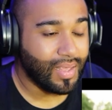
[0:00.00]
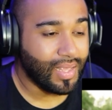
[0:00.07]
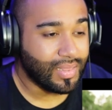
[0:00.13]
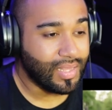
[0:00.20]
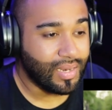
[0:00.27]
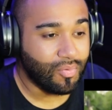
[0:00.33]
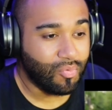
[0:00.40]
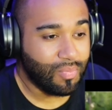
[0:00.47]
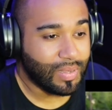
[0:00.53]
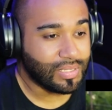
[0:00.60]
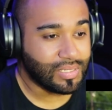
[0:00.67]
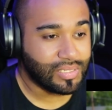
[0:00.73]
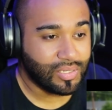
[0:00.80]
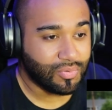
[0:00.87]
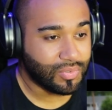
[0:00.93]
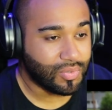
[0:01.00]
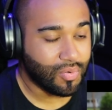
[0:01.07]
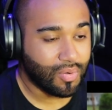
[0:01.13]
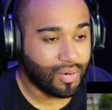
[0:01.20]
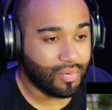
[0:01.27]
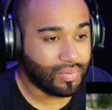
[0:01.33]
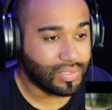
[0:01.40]
And then we're about to see what's
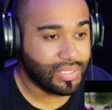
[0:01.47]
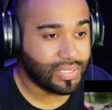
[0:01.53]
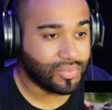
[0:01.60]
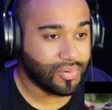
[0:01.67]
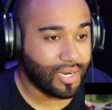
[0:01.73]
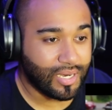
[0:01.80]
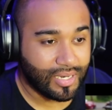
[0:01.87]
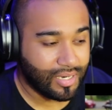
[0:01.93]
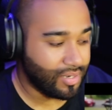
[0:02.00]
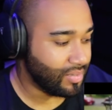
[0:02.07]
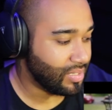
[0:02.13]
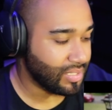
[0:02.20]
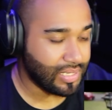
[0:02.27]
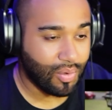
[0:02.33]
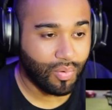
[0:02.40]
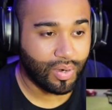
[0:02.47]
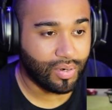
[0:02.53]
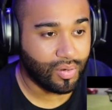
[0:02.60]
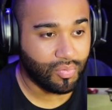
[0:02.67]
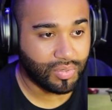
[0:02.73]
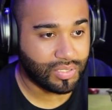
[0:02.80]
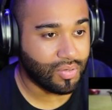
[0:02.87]
going on with this right here, because I want
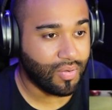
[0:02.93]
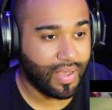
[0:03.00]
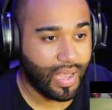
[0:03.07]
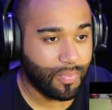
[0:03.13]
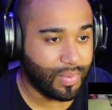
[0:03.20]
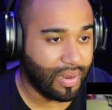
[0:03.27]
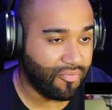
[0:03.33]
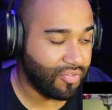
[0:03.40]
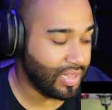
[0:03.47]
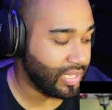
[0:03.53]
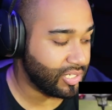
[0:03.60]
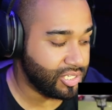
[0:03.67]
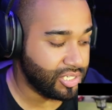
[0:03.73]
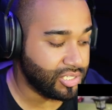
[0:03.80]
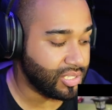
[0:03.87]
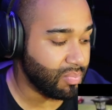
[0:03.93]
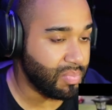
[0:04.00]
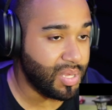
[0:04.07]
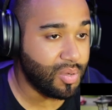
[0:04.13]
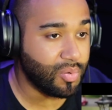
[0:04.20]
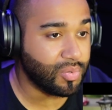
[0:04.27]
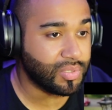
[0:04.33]
to know what's going to happen. I feel like she's the
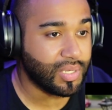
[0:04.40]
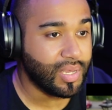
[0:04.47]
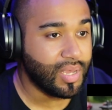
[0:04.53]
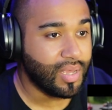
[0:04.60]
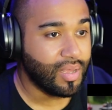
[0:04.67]
muse,